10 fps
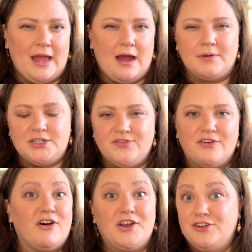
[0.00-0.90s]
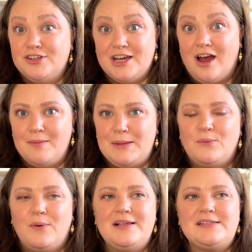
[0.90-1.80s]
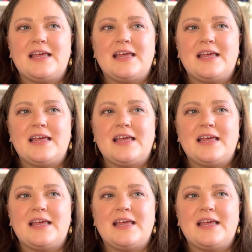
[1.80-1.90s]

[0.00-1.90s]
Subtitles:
how much of a fun, good time it was,